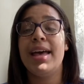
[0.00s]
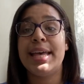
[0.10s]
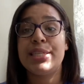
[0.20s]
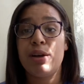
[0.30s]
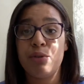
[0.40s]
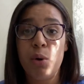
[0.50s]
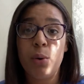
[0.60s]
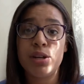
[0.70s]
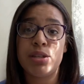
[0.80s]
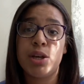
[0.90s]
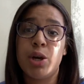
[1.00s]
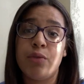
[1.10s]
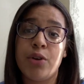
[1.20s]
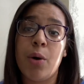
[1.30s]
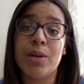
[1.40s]
is of course the
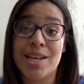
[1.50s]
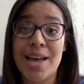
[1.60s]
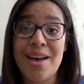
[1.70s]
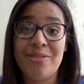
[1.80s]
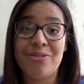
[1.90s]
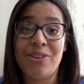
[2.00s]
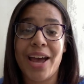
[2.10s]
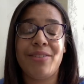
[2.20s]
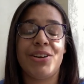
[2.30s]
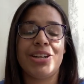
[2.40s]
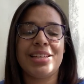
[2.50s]
coronavirus.